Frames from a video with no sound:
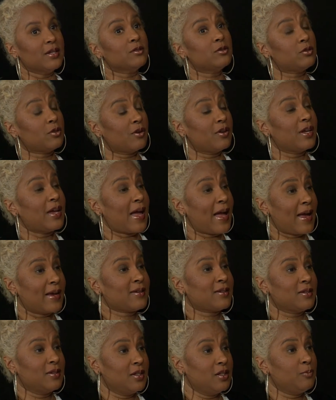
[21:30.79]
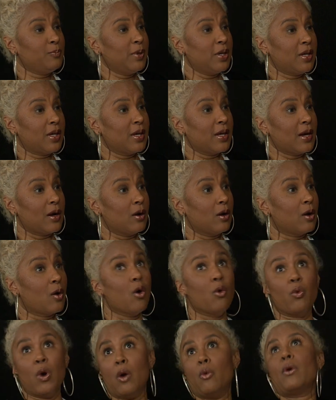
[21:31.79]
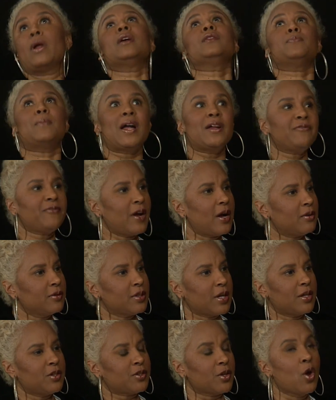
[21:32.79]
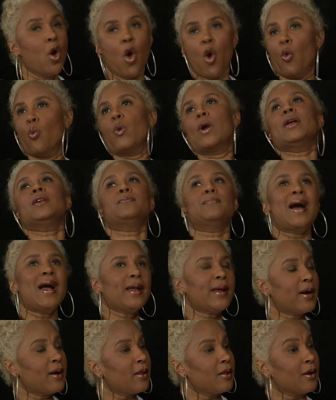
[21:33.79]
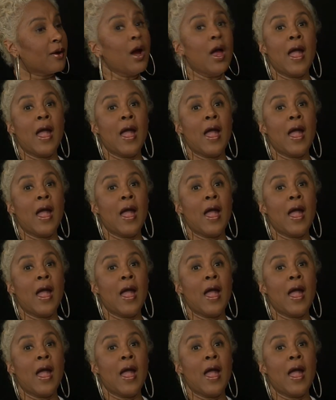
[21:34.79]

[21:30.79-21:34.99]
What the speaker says: started actually speaking out and go, well, where's my foundation? Where's my color?